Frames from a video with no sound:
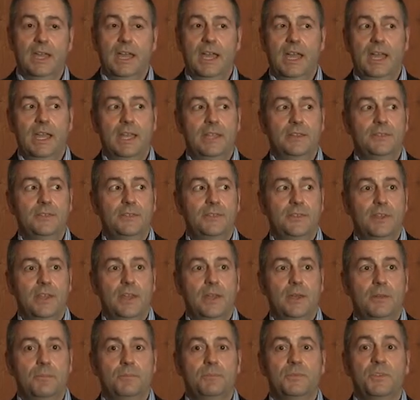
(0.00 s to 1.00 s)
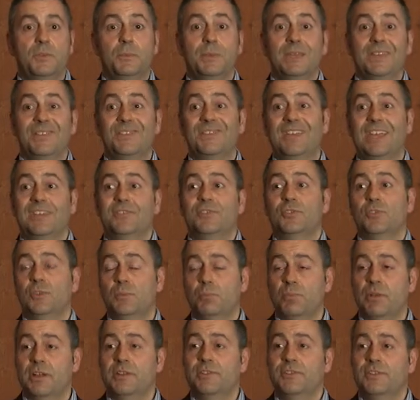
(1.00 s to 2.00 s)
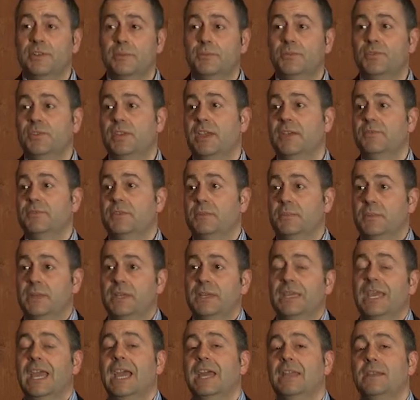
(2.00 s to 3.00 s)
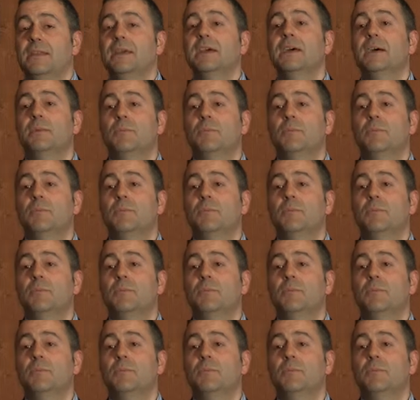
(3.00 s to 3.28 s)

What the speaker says: And to be assessed on apprenticeships, you have to be, again,